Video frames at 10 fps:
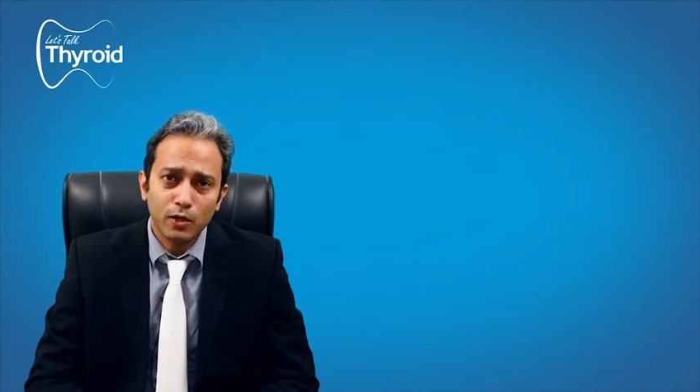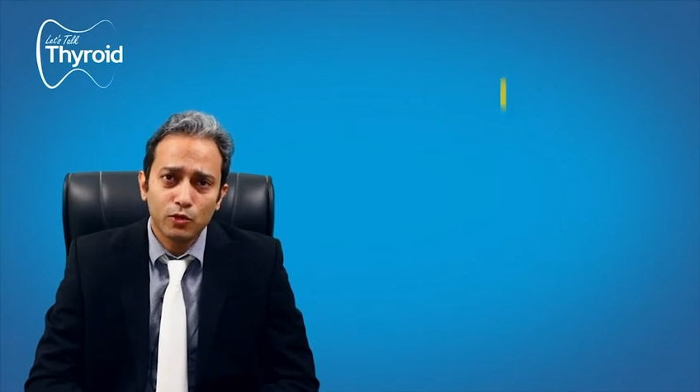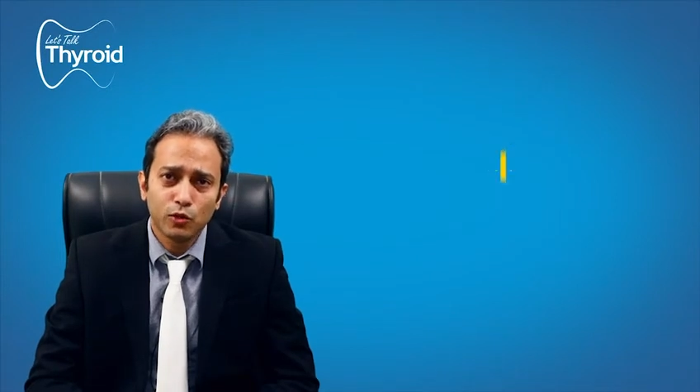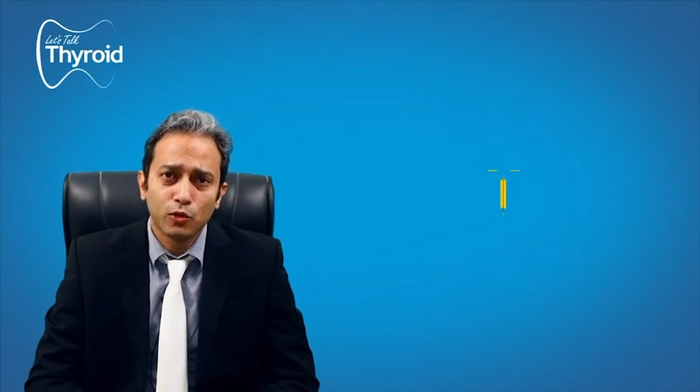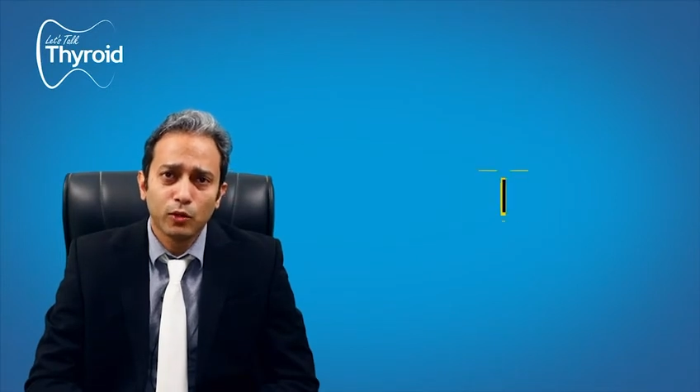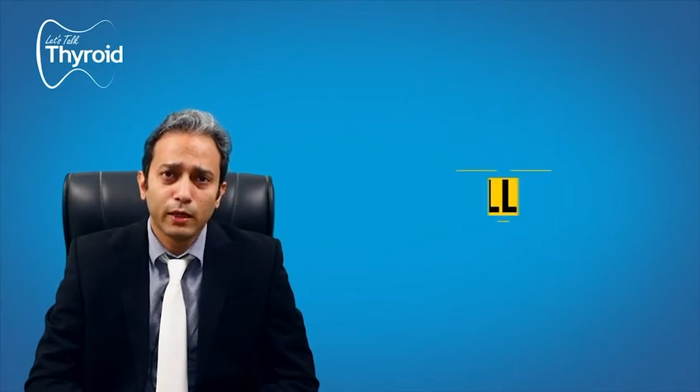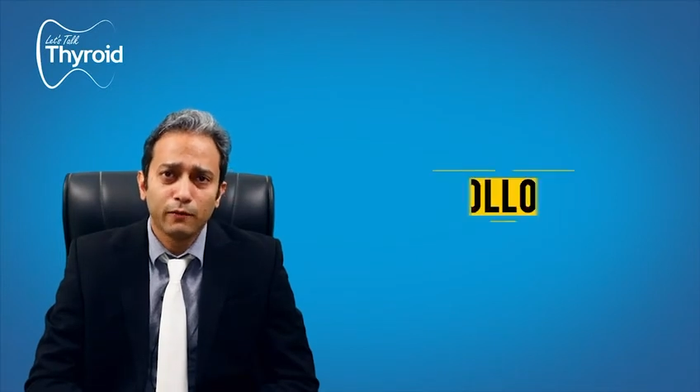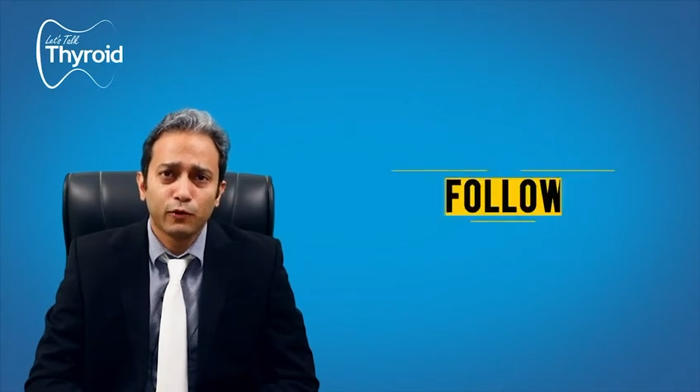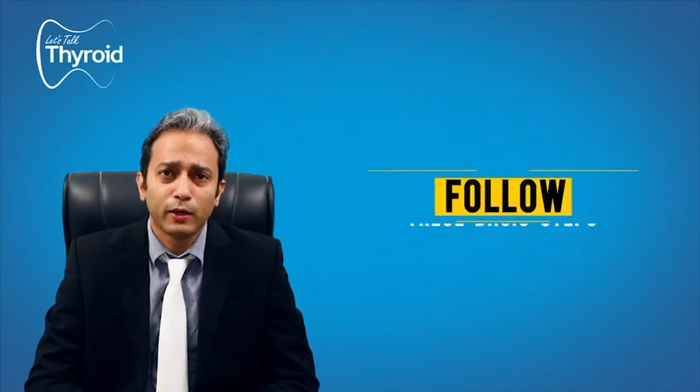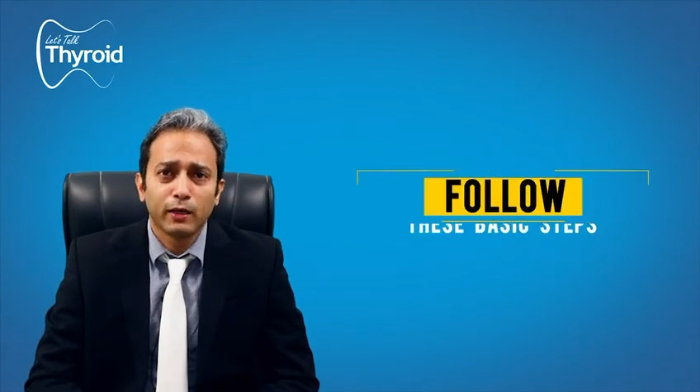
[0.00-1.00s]
So
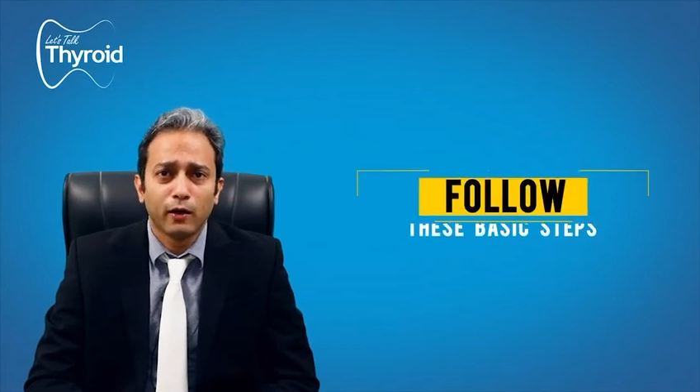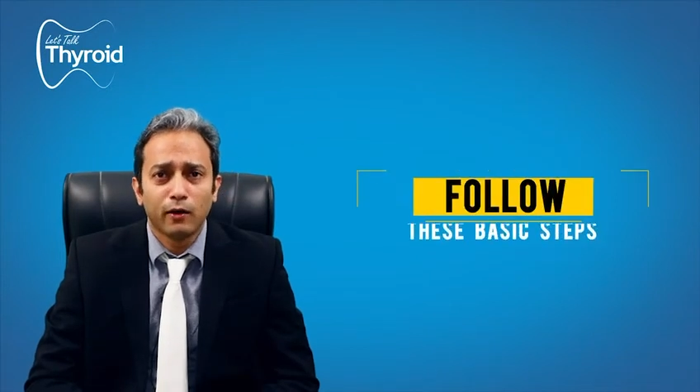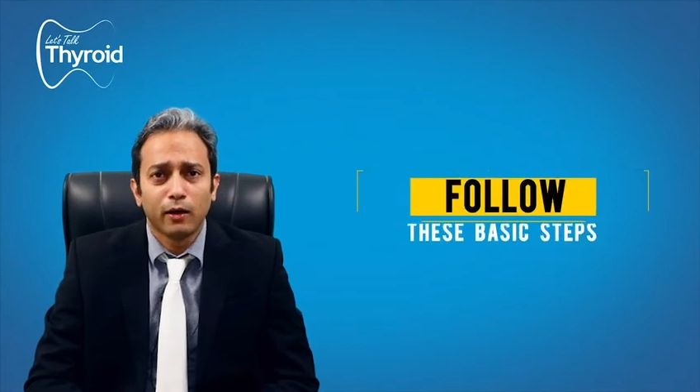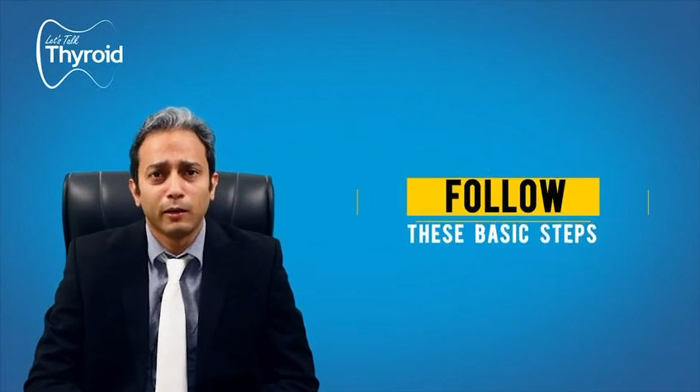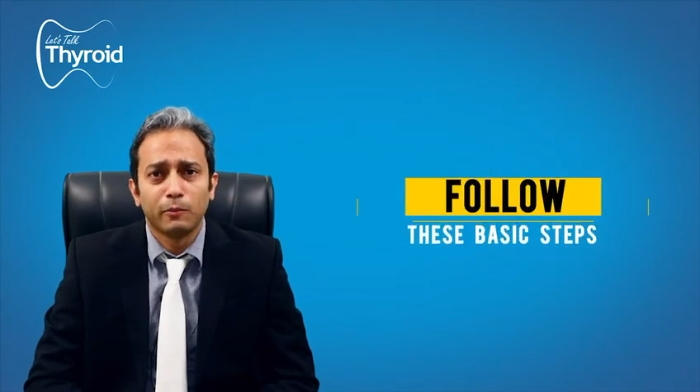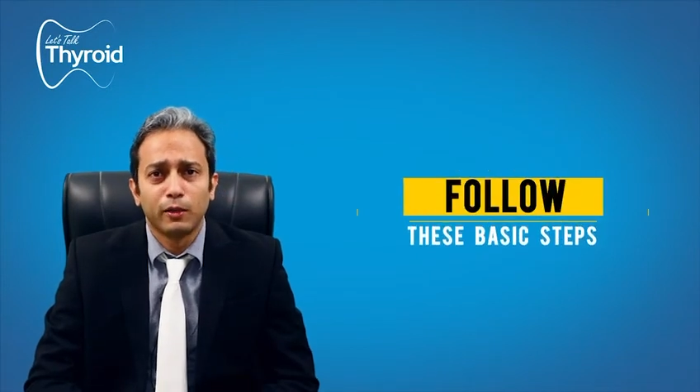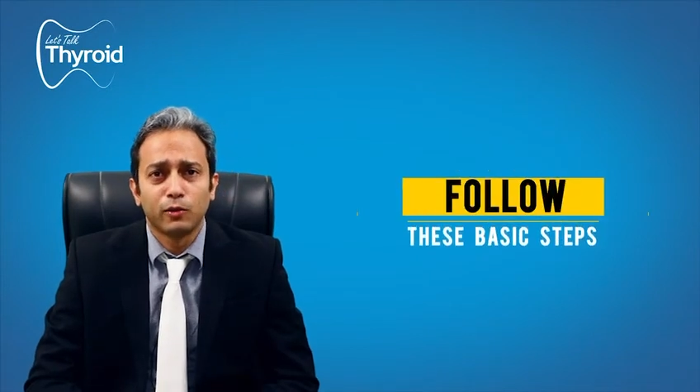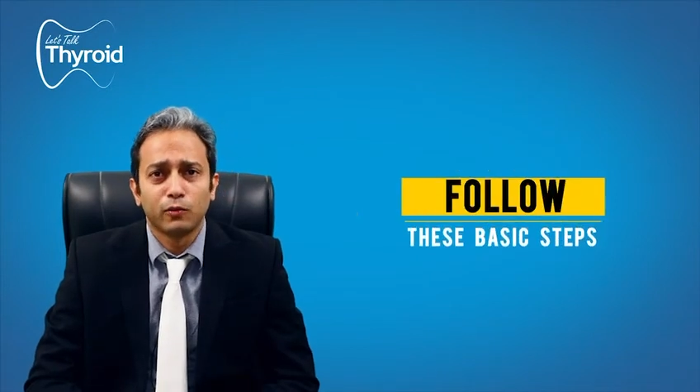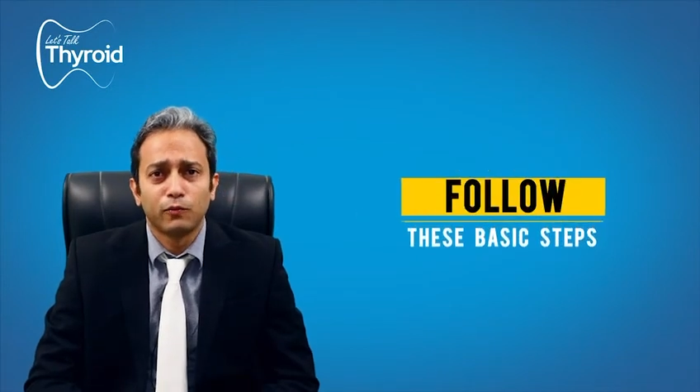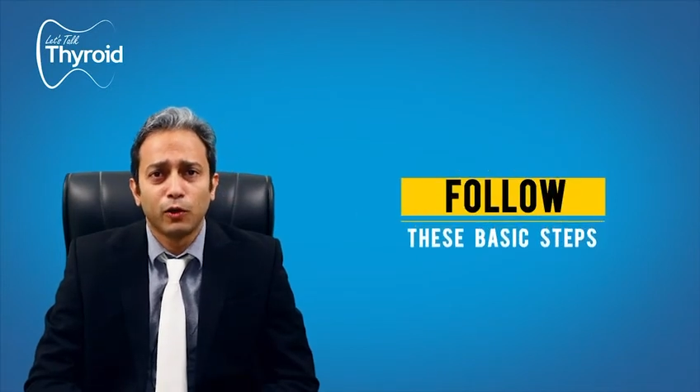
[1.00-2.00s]
if we are able
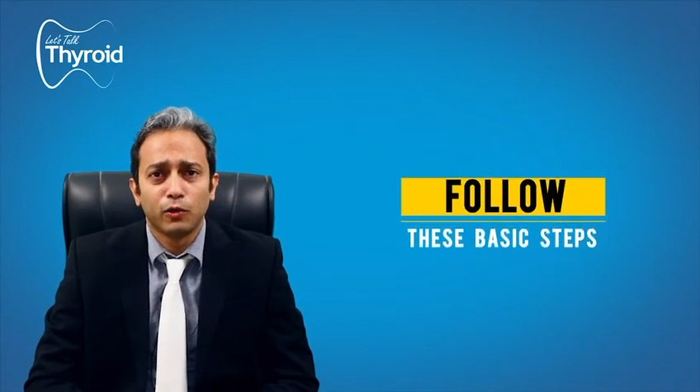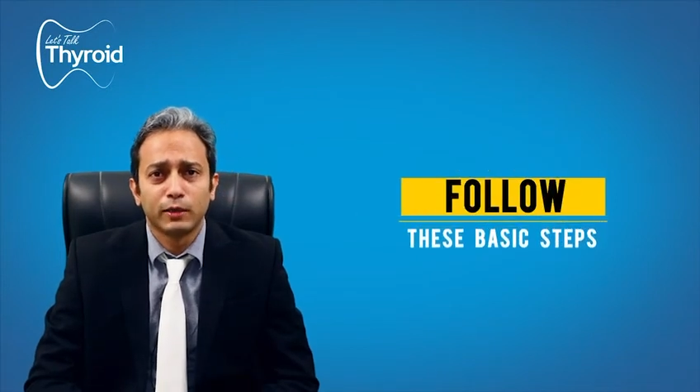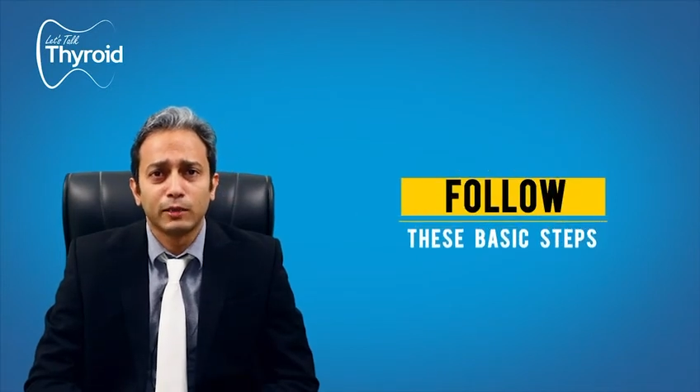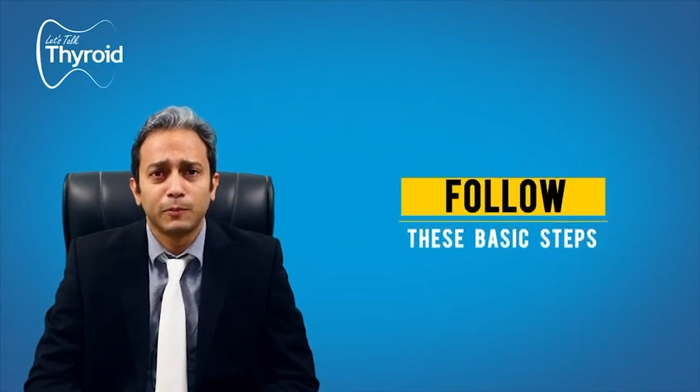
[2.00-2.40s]
to follow these